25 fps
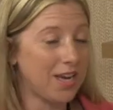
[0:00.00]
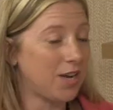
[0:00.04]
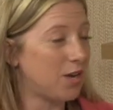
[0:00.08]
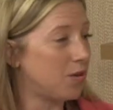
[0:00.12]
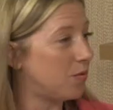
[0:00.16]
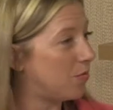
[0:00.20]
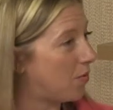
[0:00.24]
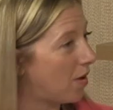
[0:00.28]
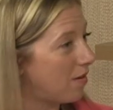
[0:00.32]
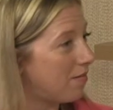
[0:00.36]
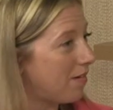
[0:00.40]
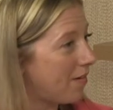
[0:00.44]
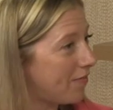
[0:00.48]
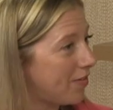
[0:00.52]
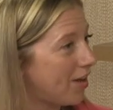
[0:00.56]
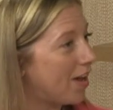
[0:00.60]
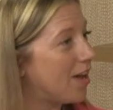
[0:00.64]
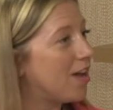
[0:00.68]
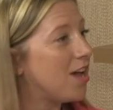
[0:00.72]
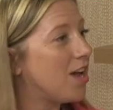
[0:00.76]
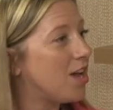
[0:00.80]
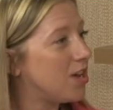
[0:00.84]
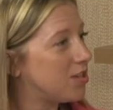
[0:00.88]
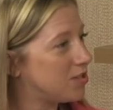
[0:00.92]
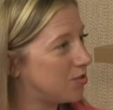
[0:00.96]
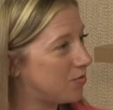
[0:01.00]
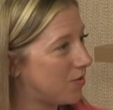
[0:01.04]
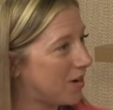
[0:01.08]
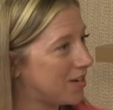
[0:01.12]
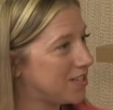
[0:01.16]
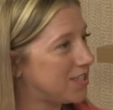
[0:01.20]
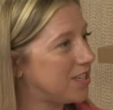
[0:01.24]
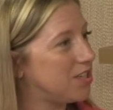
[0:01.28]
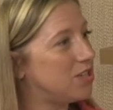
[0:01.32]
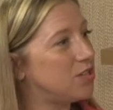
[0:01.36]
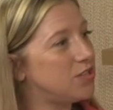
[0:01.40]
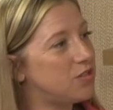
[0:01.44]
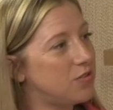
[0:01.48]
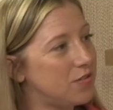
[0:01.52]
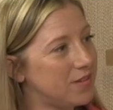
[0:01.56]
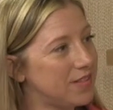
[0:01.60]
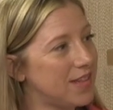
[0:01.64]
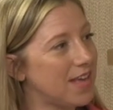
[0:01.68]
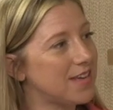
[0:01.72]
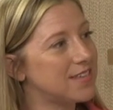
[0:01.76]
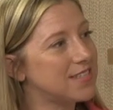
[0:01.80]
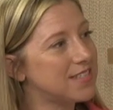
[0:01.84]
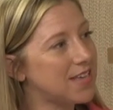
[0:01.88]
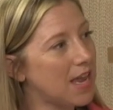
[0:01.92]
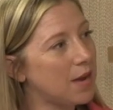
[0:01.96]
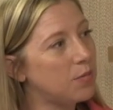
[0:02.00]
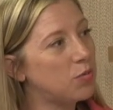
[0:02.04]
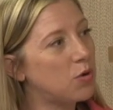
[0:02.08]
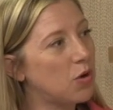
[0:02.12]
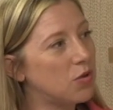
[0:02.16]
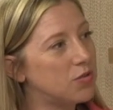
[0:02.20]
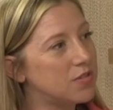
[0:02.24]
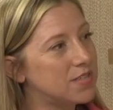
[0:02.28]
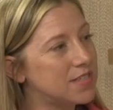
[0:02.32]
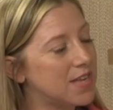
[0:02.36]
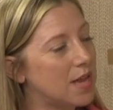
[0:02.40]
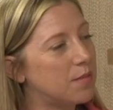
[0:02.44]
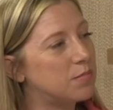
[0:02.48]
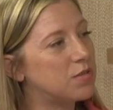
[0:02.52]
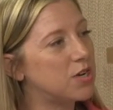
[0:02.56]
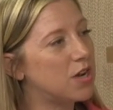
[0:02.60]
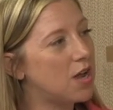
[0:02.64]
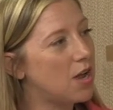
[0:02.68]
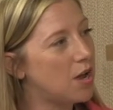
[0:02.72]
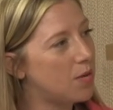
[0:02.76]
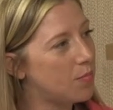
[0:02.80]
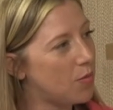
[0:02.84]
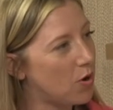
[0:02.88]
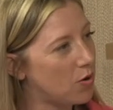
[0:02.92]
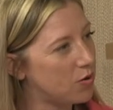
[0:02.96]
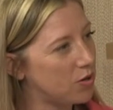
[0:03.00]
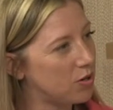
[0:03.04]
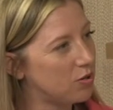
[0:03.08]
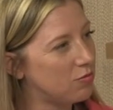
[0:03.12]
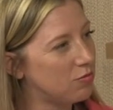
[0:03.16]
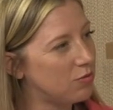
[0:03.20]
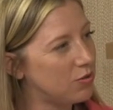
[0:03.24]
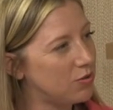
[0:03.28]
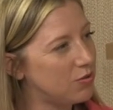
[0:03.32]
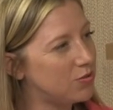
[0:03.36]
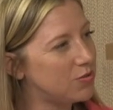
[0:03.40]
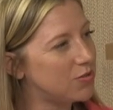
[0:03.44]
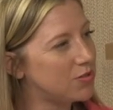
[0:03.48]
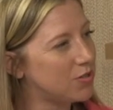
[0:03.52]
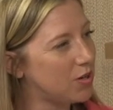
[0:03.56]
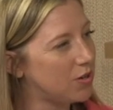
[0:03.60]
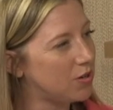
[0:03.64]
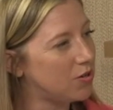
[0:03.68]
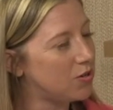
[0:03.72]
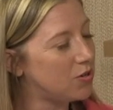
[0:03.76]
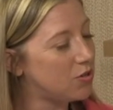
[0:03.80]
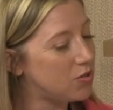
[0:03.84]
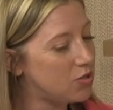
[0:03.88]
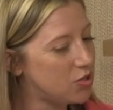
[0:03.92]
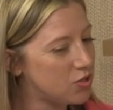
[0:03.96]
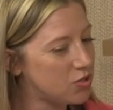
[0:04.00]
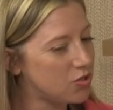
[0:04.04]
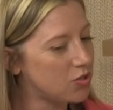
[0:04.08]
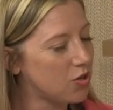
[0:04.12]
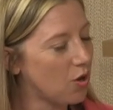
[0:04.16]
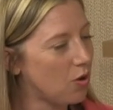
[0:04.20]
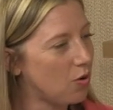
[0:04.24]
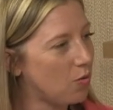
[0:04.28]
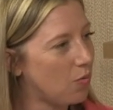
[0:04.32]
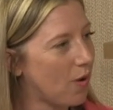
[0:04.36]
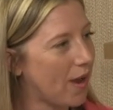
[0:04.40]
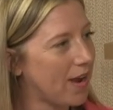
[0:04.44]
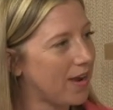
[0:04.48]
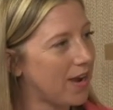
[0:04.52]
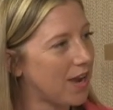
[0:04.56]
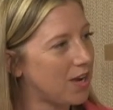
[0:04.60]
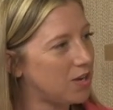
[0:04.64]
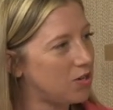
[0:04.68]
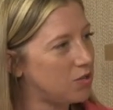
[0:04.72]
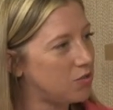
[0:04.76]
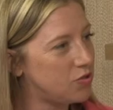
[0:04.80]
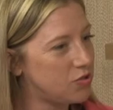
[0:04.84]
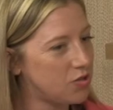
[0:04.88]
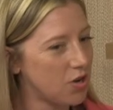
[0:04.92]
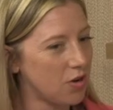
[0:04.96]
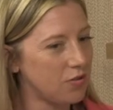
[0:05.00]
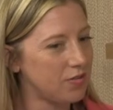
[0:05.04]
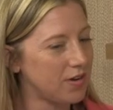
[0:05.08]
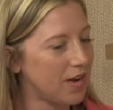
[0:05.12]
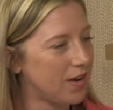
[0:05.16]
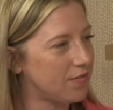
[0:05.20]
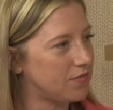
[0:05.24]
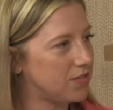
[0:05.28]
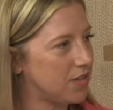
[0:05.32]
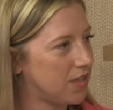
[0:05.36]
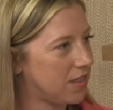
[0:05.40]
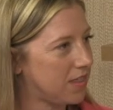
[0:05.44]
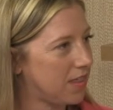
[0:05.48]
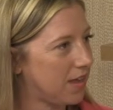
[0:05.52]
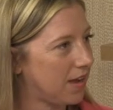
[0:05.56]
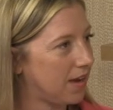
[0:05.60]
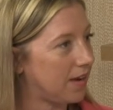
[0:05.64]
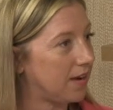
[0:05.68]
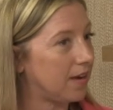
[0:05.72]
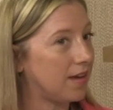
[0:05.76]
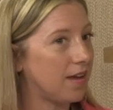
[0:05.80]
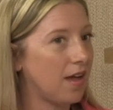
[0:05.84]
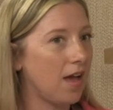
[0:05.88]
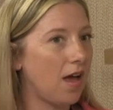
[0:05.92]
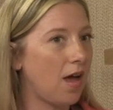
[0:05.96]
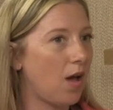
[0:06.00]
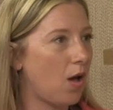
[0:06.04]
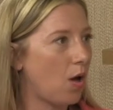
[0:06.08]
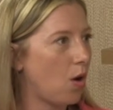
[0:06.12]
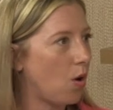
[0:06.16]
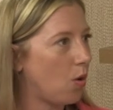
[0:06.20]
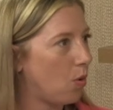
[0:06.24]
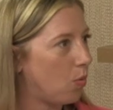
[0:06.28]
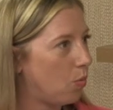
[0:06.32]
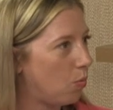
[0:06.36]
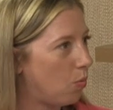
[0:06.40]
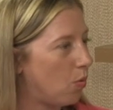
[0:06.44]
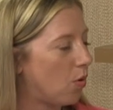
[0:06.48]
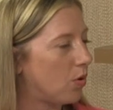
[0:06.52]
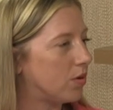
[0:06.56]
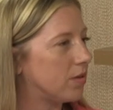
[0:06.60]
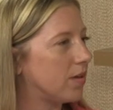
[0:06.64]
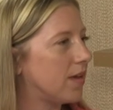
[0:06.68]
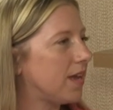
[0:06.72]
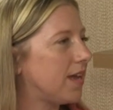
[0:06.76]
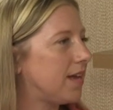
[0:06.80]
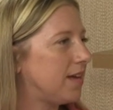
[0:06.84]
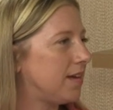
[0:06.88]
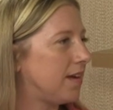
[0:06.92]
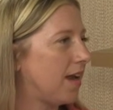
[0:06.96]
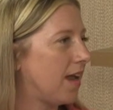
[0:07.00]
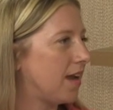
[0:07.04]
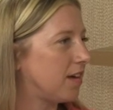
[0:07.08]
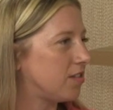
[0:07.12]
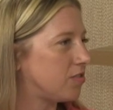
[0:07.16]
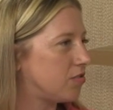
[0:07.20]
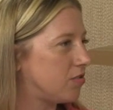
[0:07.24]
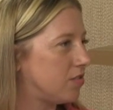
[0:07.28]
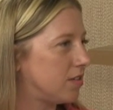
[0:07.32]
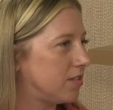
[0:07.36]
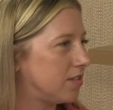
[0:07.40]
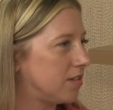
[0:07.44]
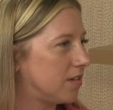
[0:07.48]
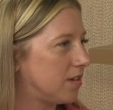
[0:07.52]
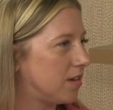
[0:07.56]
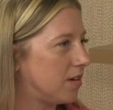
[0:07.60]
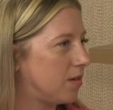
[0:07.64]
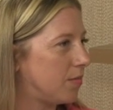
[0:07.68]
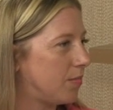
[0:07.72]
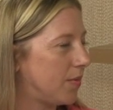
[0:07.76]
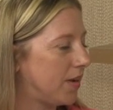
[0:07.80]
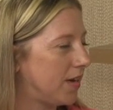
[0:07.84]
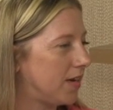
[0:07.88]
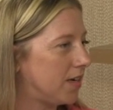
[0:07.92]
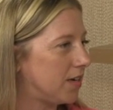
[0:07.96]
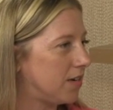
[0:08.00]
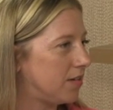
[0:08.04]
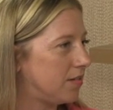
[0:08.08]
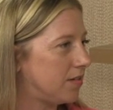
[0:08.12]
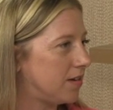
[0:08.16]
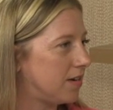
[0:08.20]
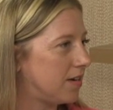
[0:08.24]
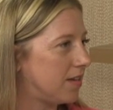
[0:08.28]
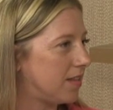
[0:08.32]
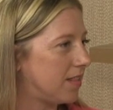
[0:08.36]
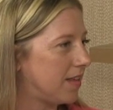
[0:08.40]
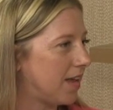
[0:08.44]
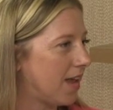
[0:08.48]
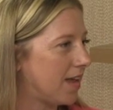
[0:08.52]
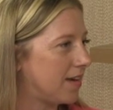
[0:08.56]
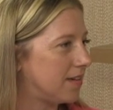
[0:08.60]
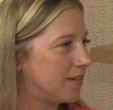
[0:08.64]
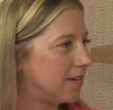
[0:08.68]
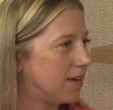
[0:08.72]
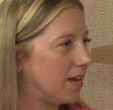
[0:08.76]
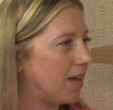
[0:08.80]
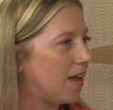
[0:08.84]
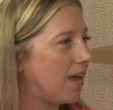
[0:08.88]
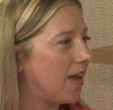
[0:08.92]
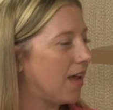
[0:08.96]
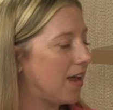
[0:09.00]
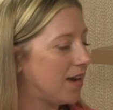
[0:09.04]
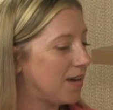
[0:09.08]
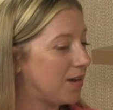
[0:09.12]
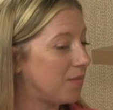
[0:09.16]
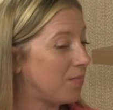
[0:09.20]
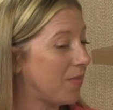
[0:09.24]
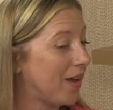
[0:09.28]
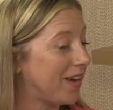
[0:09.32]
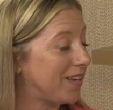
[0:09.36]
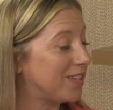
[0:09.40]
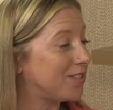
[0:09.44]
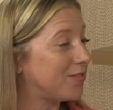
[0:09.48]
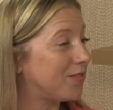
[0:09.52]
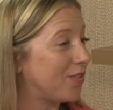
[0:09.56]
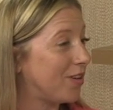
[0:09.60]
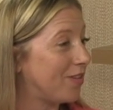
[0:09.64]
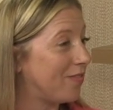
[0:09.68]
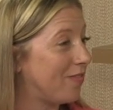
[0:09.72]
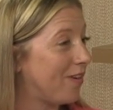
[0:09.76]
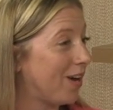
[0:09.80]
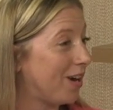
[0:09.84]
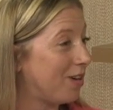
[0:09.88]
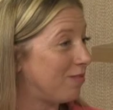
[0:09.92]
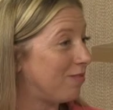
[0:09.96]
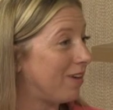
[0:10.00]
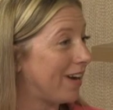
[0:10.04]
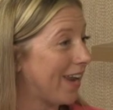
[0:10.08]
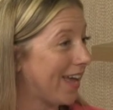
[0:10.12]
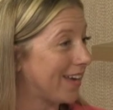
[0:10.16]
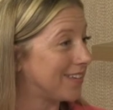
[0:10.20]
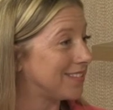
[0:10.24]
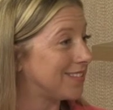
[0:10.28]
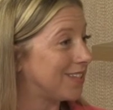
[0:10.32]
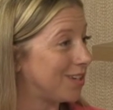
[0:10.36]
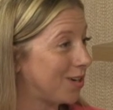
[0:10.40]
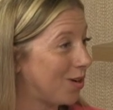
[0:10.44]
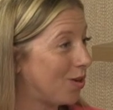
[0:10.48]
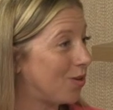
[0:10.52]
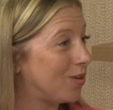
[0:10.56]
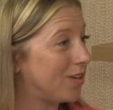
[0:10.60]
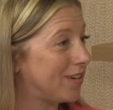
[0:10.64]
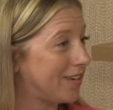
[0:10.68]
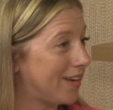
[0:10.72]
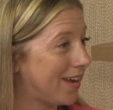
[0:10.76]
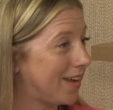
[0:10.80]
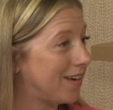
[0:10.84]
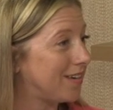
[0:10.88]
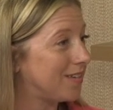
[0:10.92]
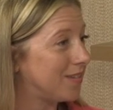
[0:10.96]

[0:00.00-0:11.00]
or wherever so actually you're doing that same concept but on a cruise so you just go away and you don't have to think what hidden extras are going to be included at the end and it makes for a very relaxing holiday.